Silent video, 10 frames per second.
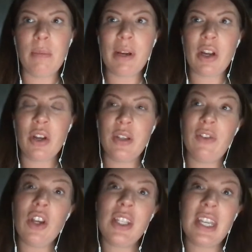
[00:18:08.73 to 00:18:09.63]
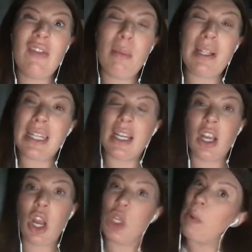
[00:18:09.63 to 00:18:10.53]
because firstly, if you're building
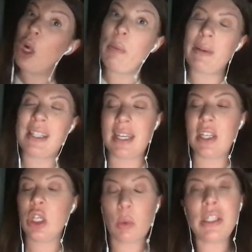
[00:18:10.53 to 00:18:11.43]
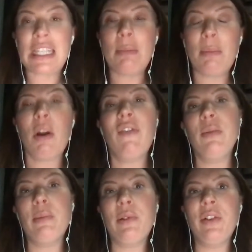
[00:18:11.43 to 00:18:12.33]
a small business, you want it to be
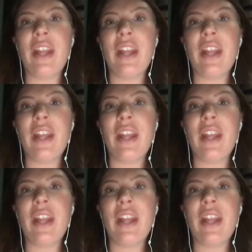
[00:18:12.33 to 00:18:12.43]
profitable.